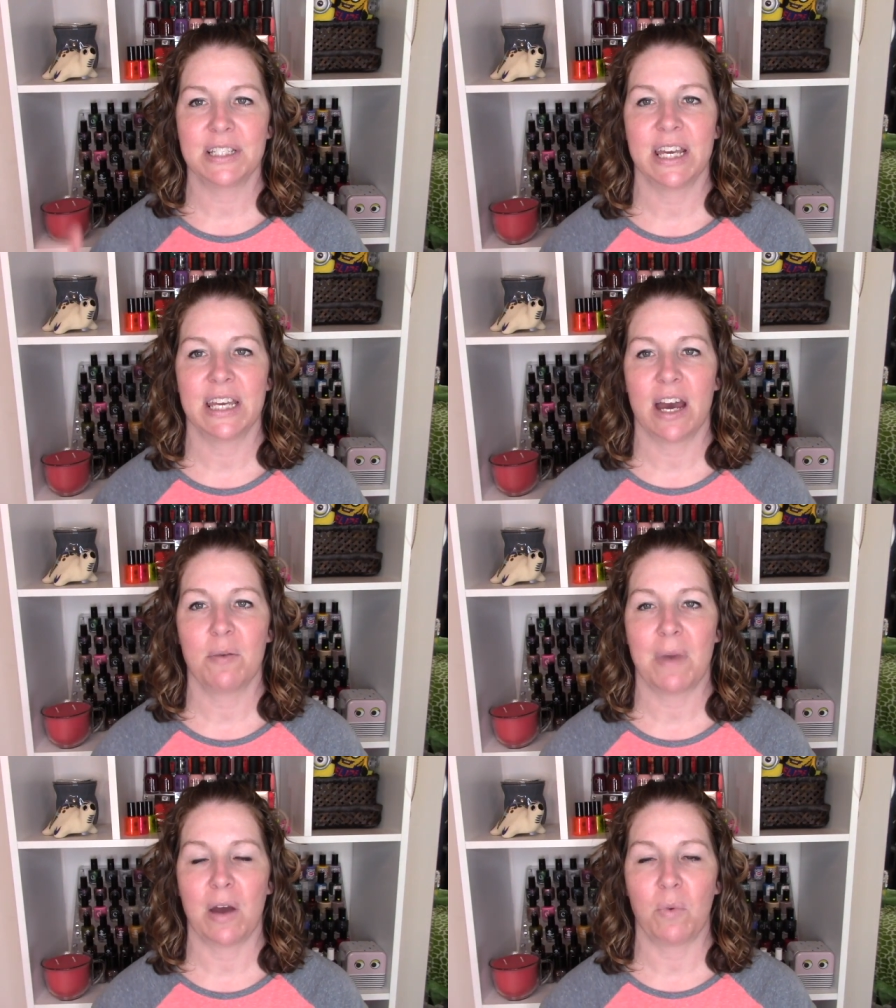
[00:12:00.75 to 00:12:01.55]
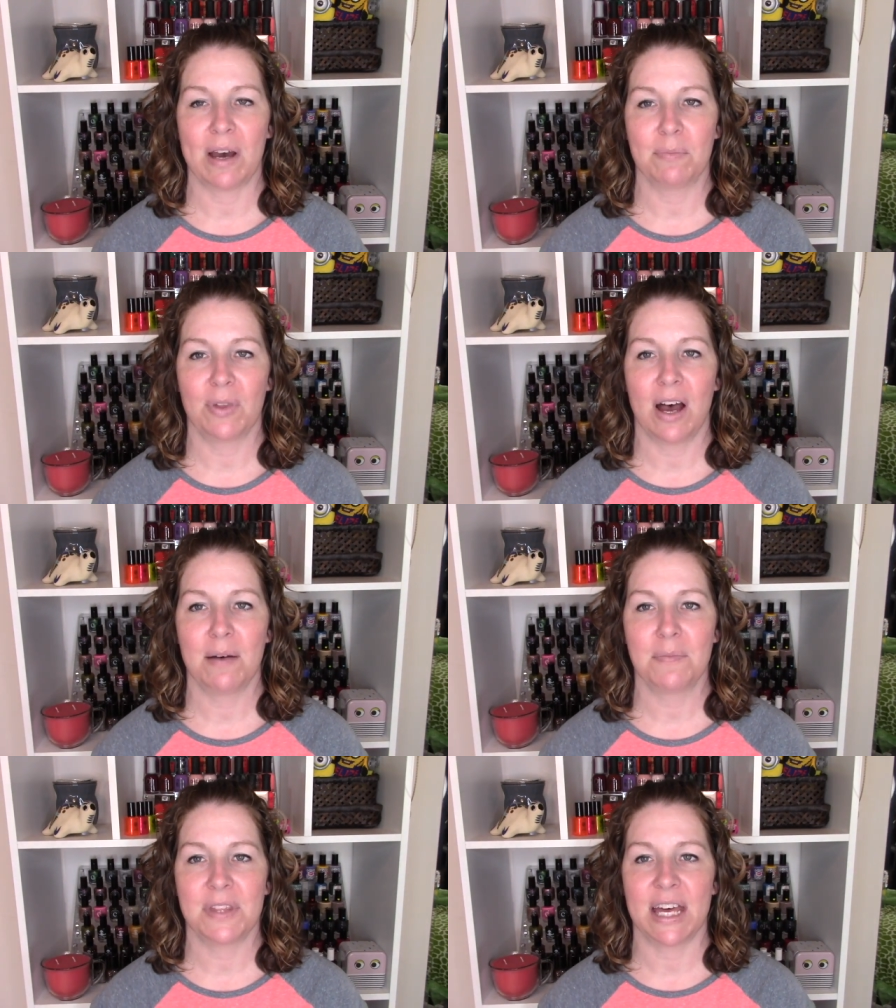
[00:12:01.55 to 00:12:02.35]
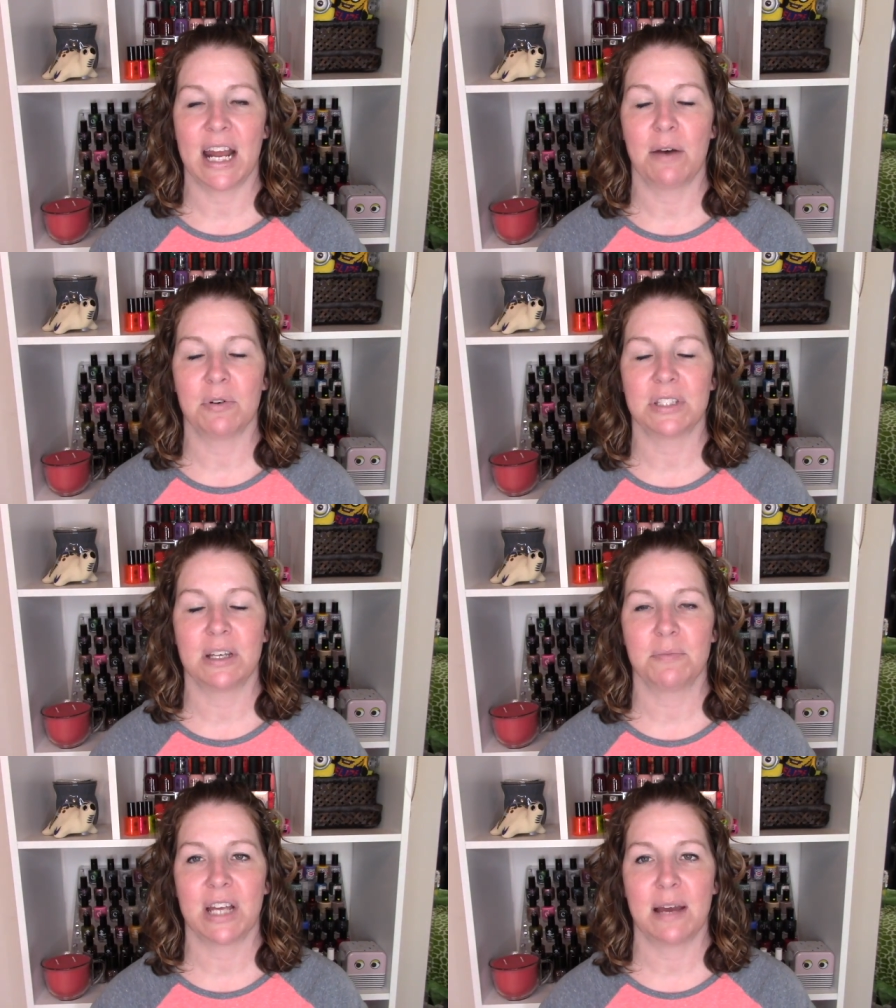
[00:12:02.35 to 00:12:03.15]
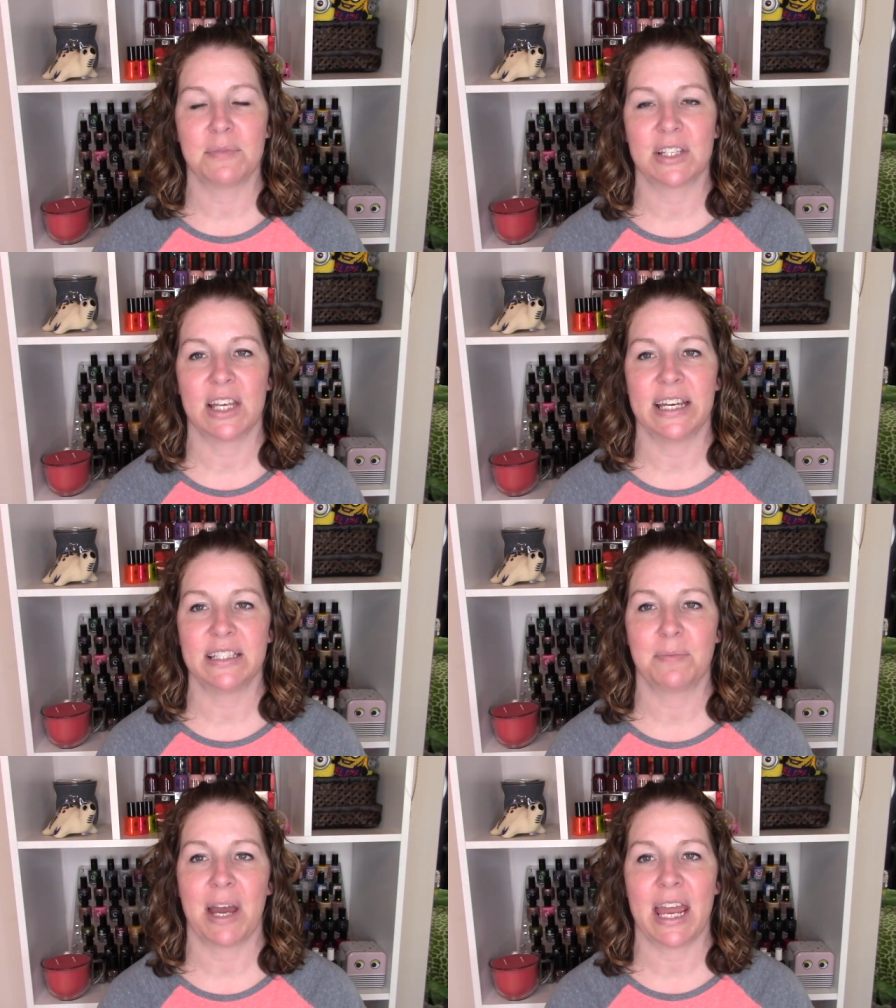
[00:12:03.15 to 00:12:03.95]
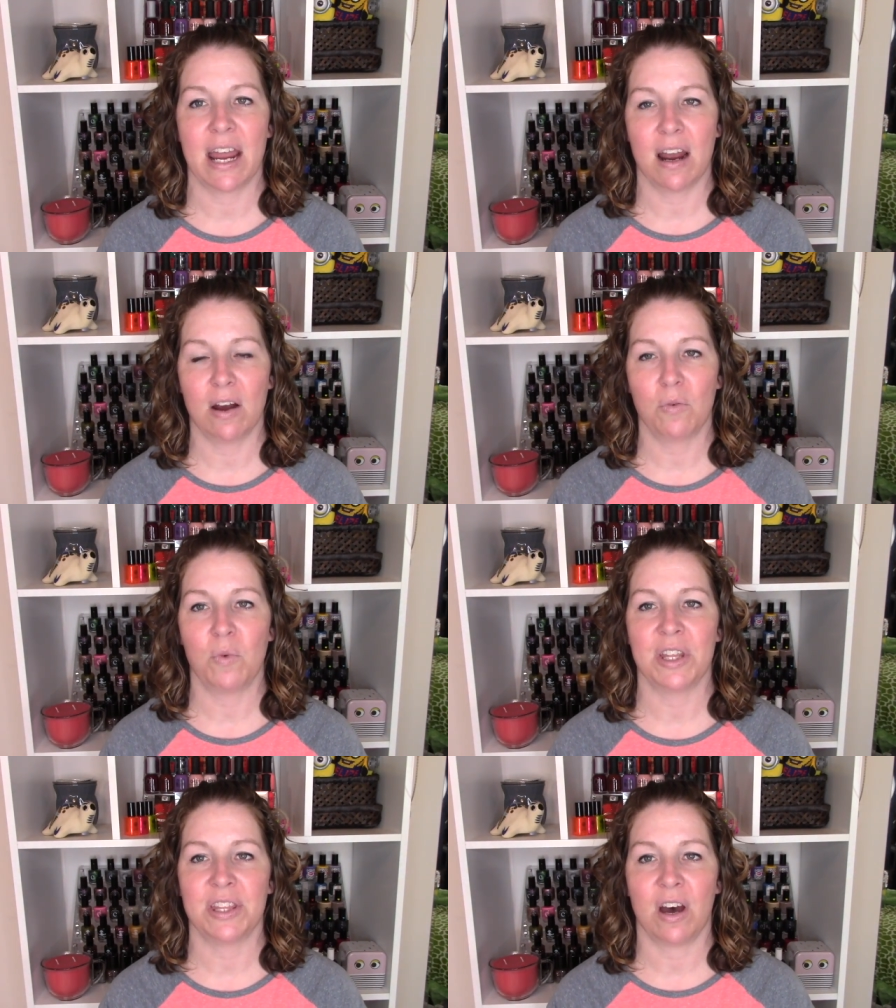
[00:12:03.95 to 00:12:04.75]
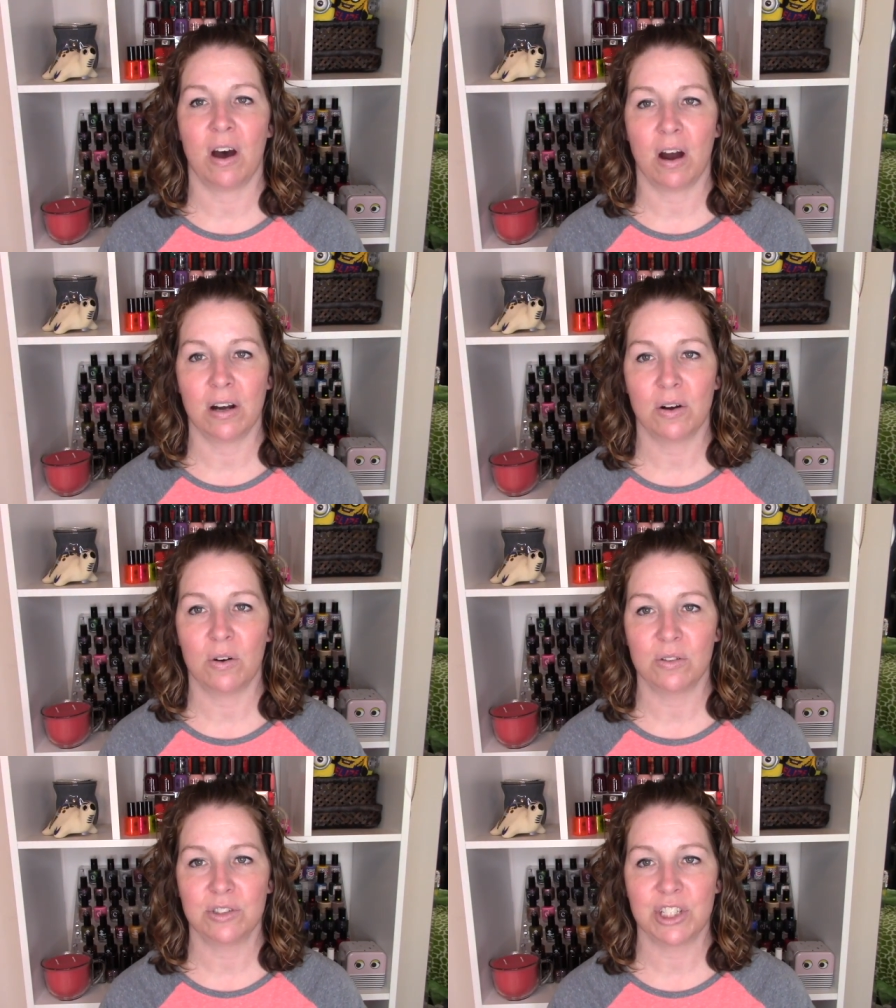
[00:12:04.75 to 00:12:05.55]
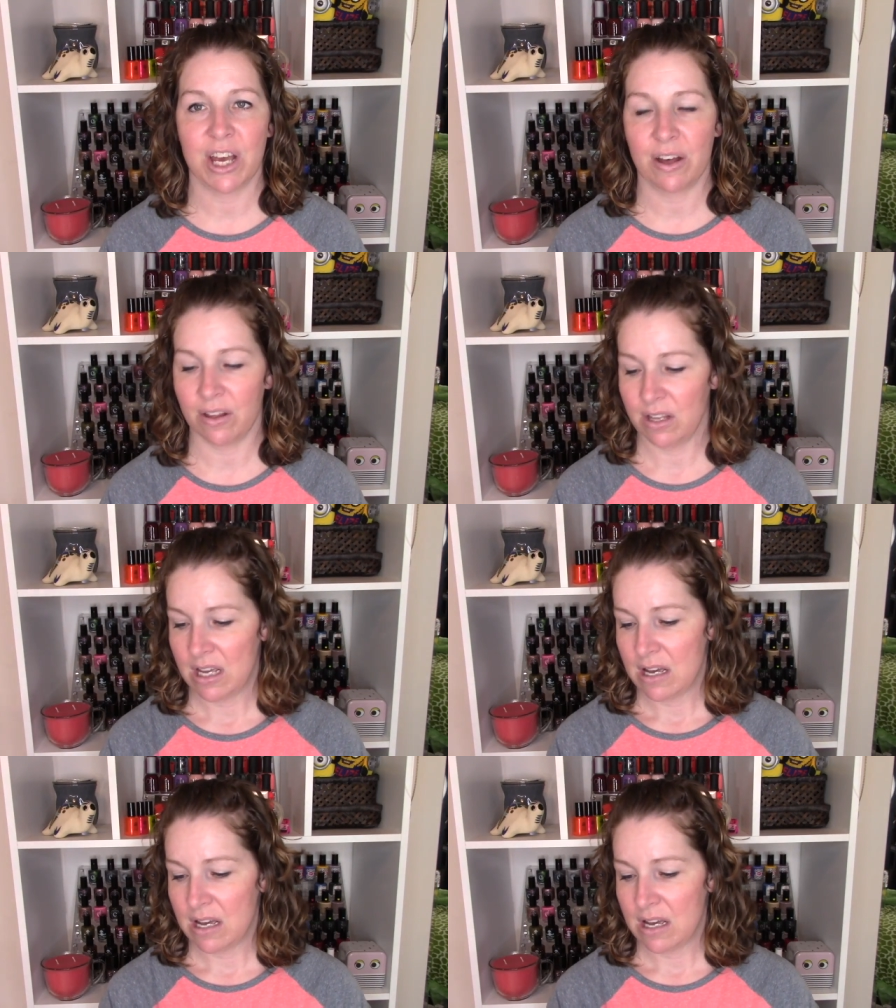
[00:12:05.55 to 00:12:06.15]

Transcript: take out my wet plop, then I will sometimes glaze my hair with a hard hold gel.